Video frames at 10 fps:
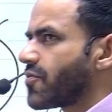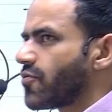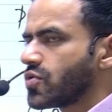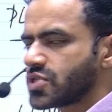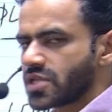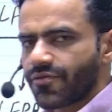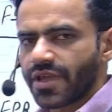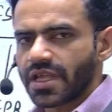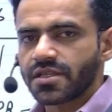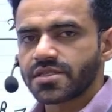force
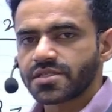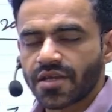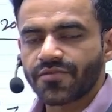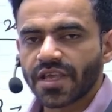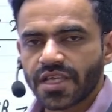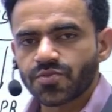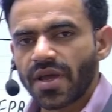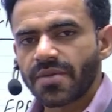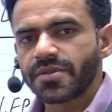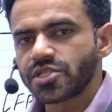survey, this survey is
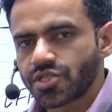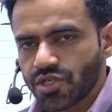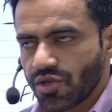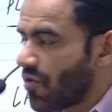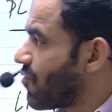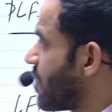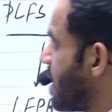by Ministry of